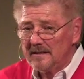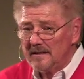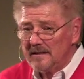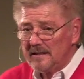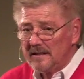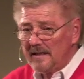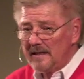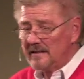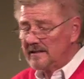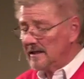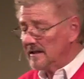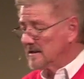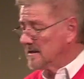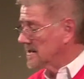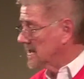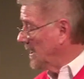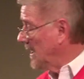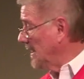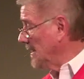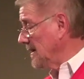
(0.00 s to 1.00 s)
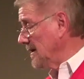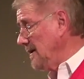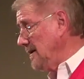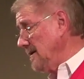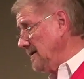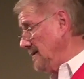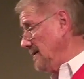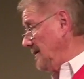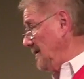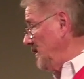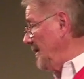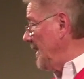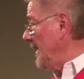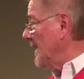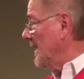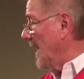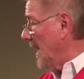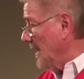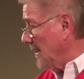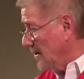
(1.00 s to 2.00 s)
He said, son, you ain't
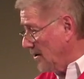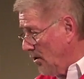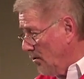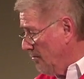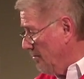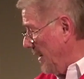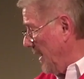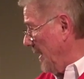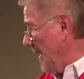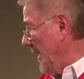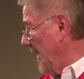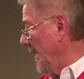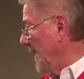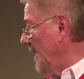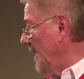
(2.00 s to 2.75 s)
got no money.